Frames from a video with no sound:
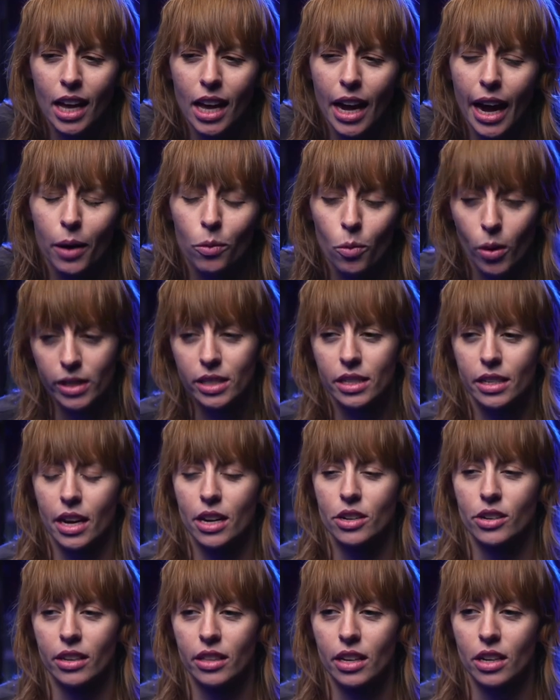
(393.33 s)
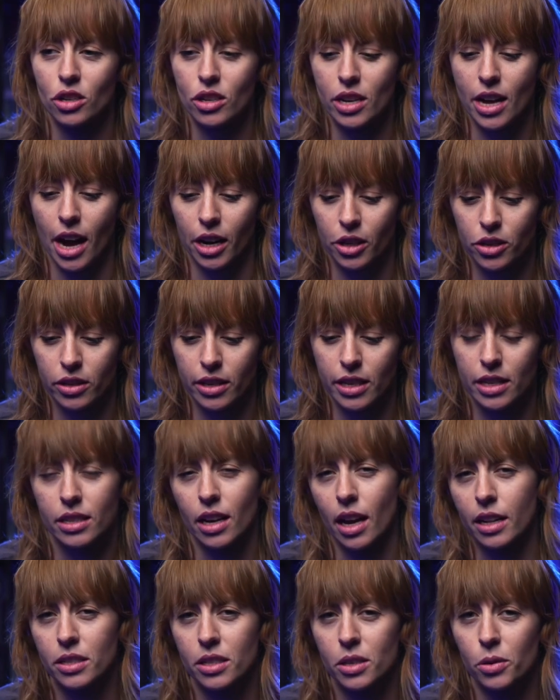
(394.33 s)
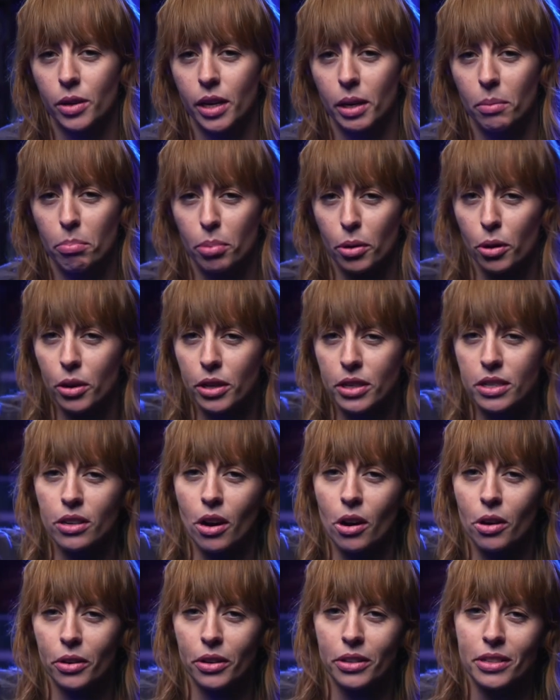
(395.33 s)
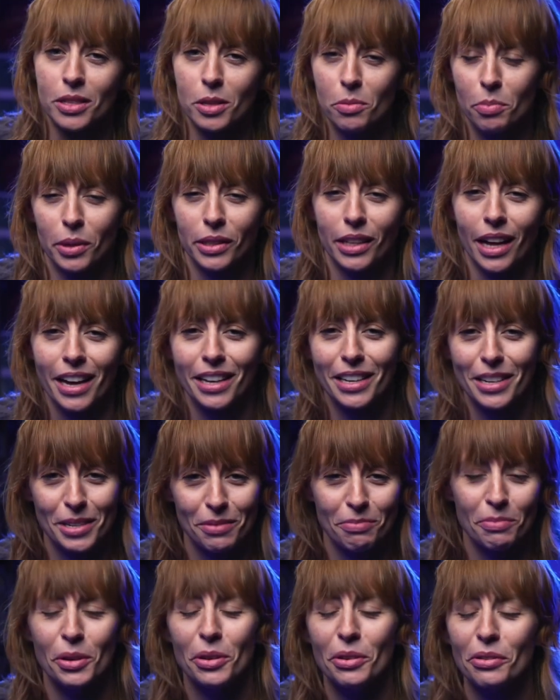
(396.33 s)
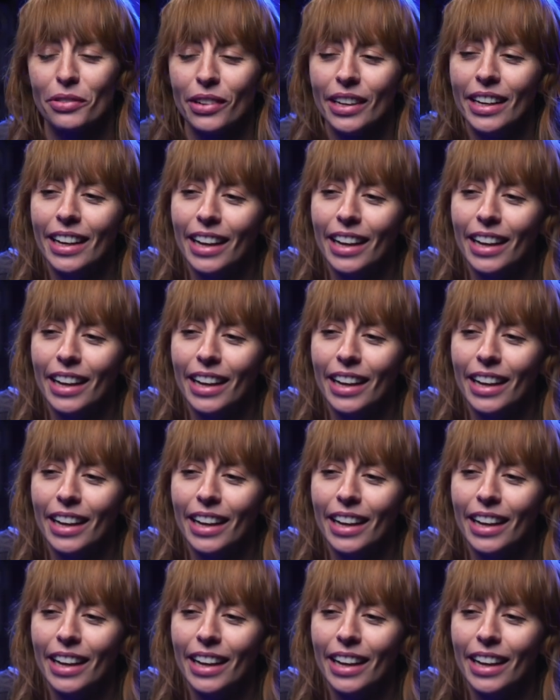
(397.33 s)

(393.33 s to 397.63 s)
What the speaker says: At one stage I think she actually starts doing bird dogs, the Pilates move,